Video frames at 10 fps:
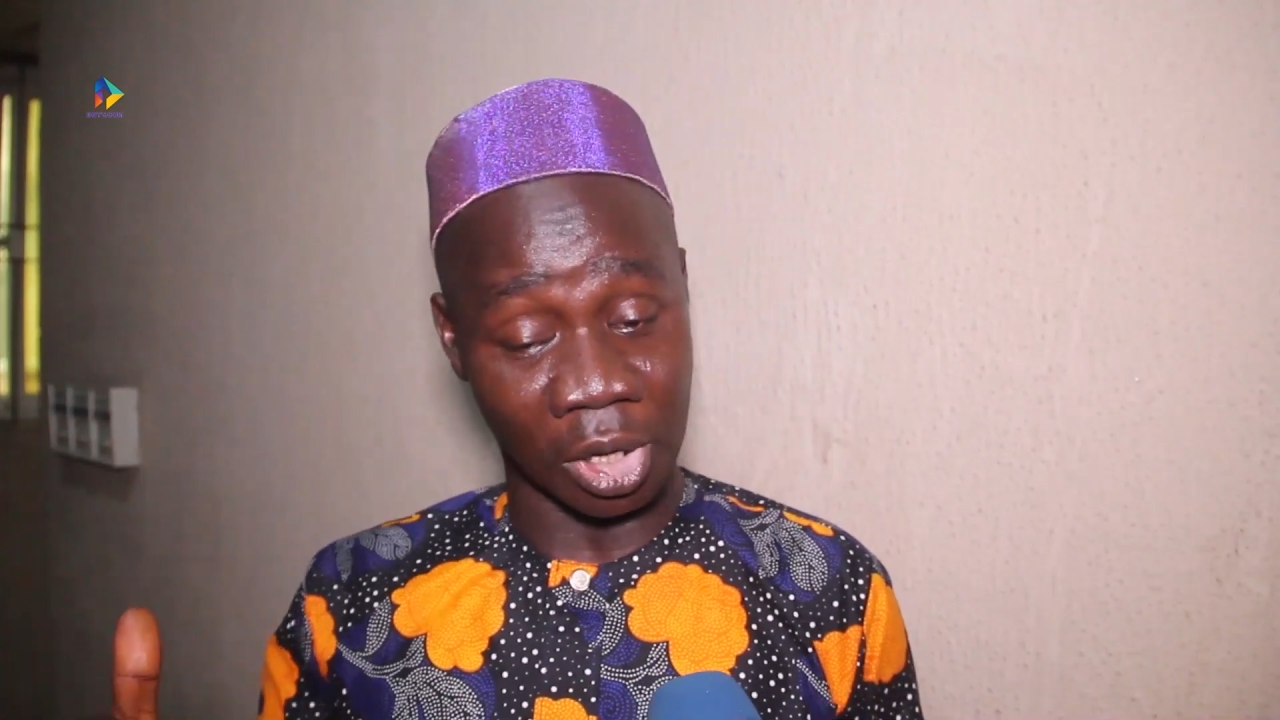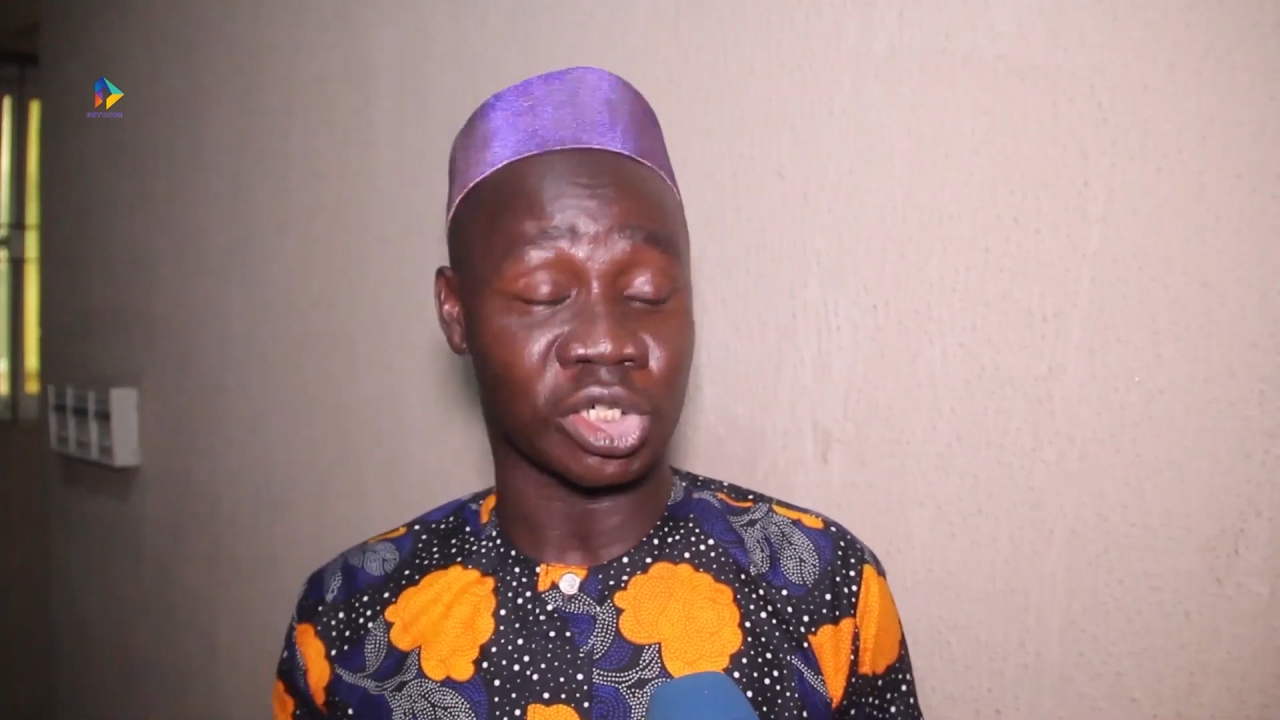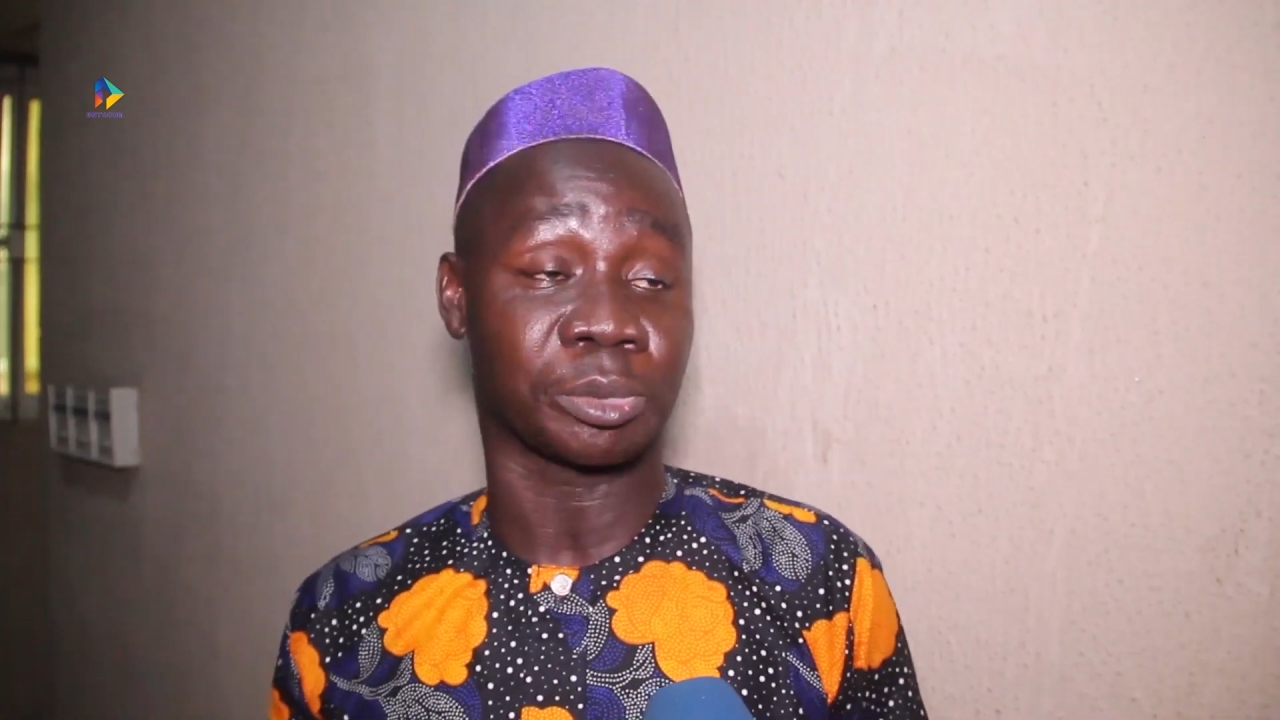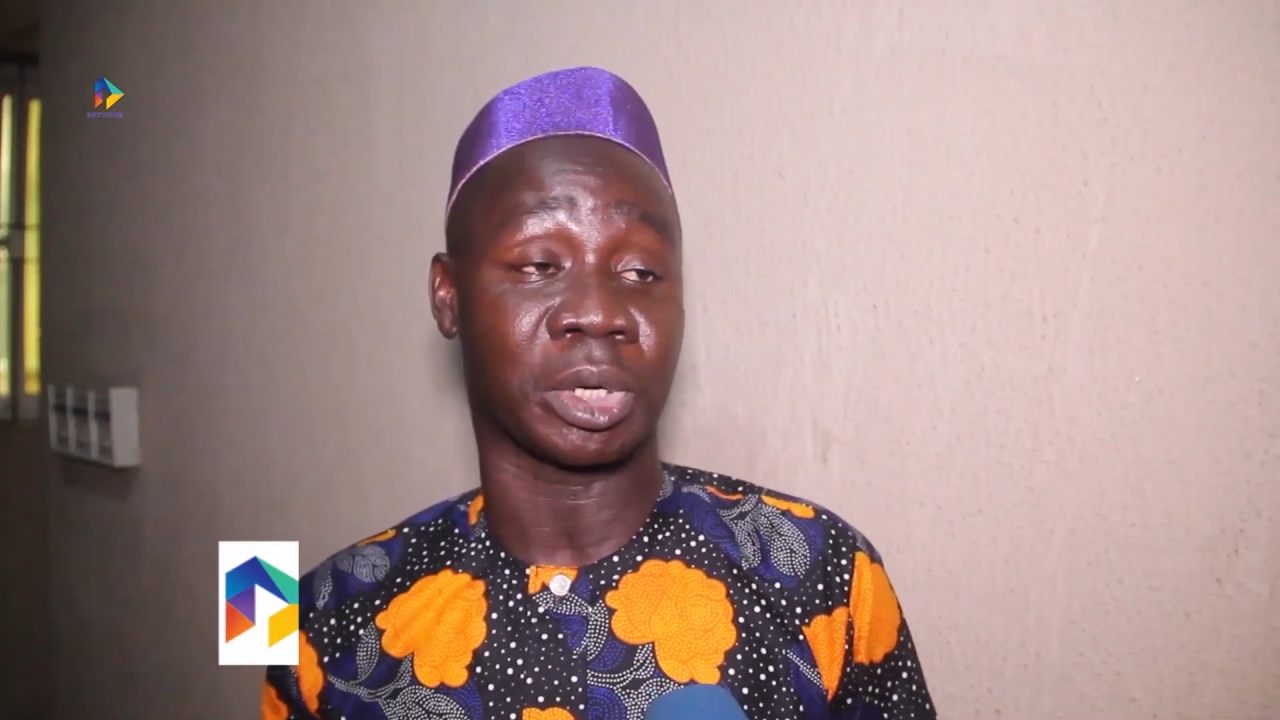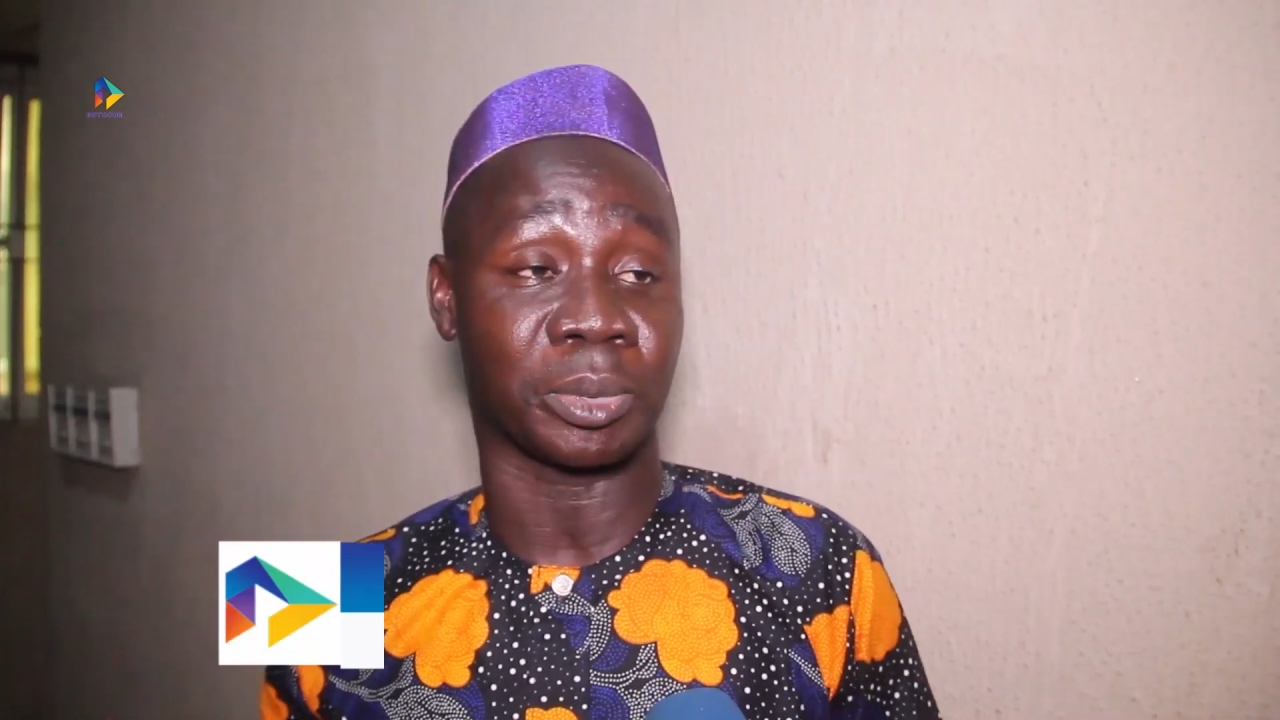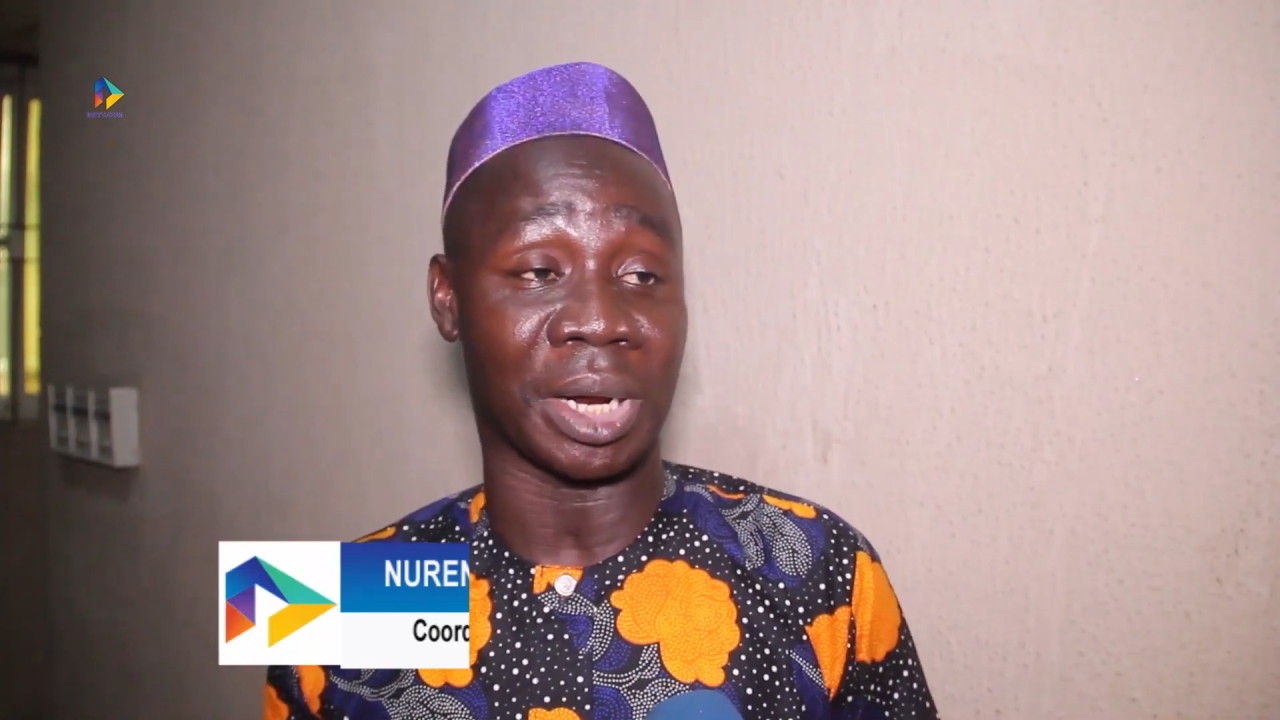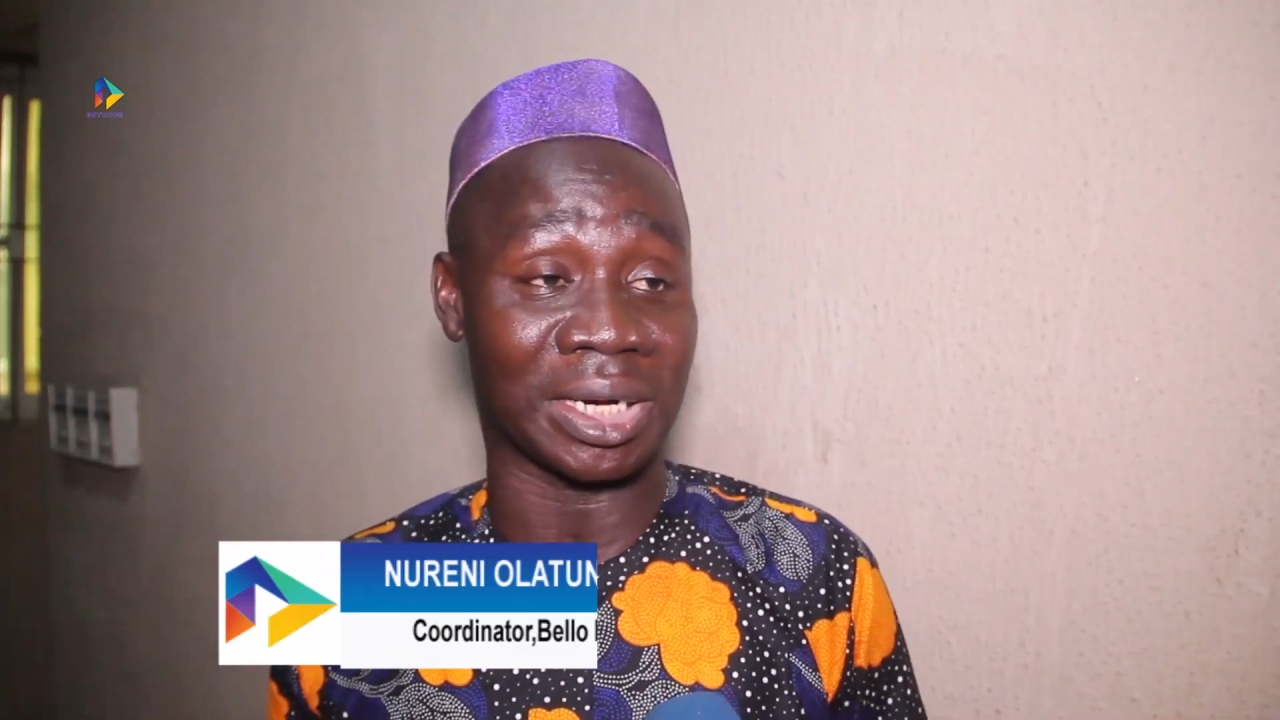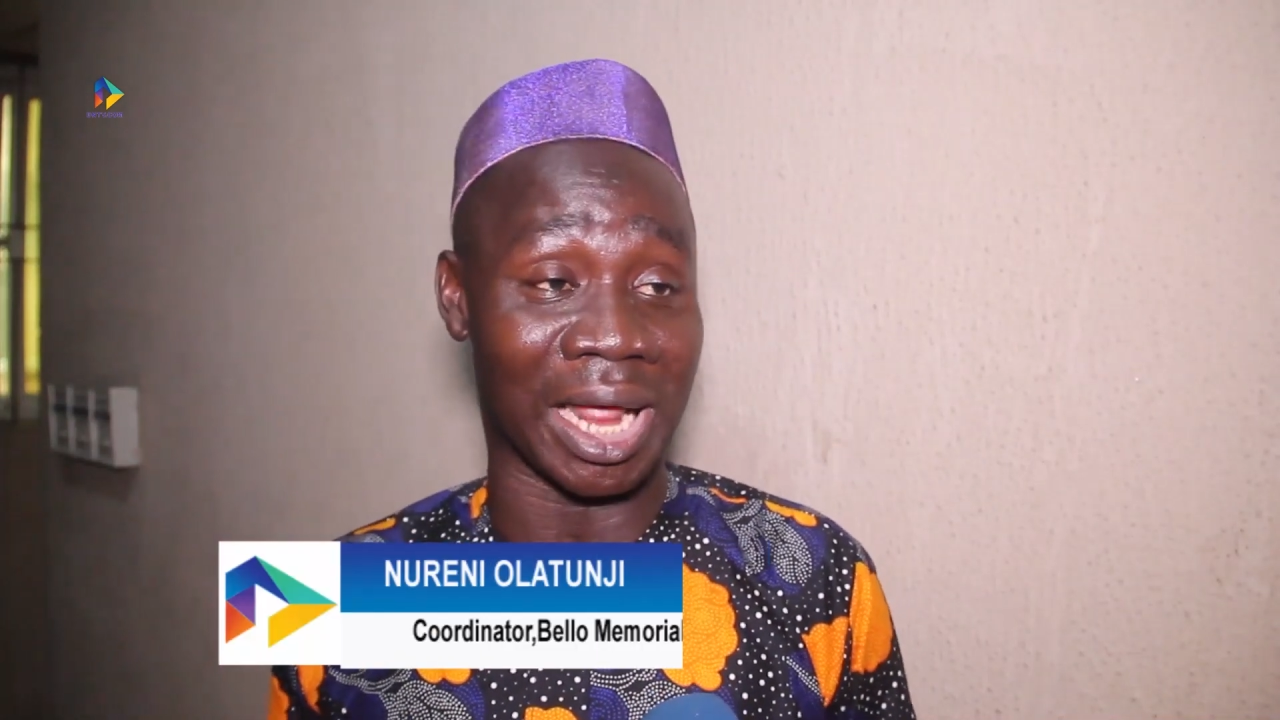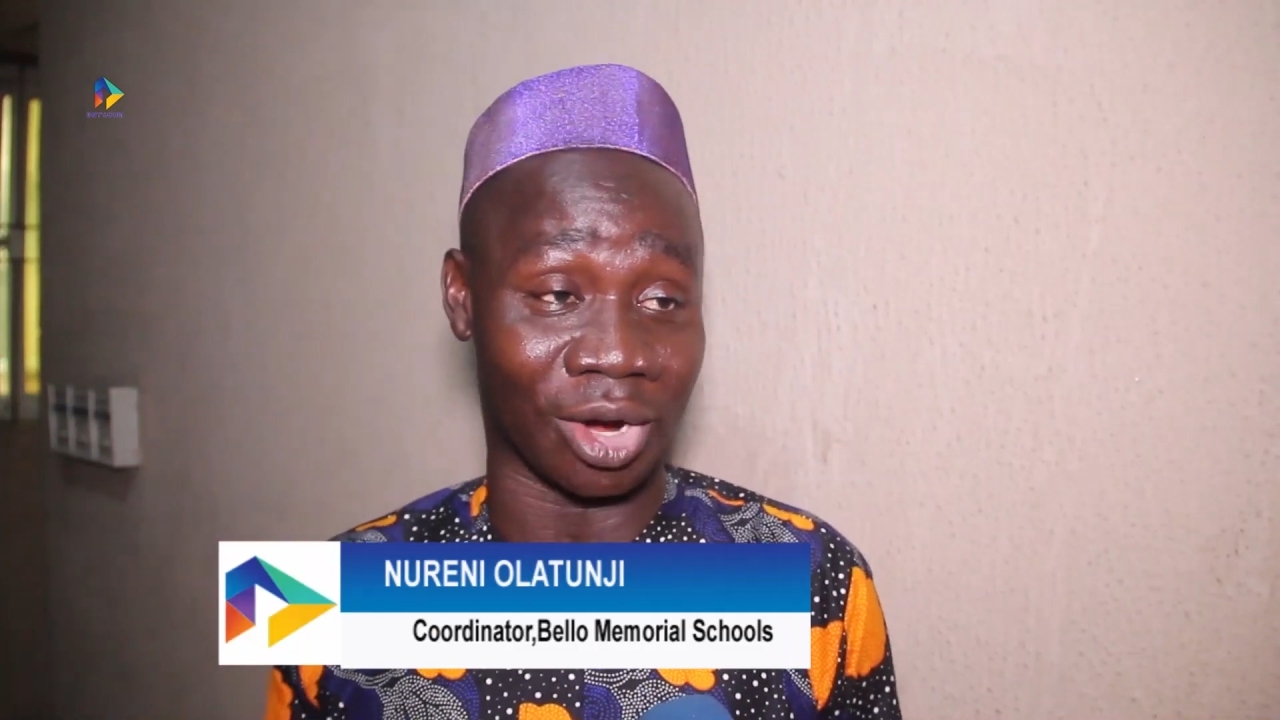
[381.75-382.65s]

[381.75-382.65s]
nursery department,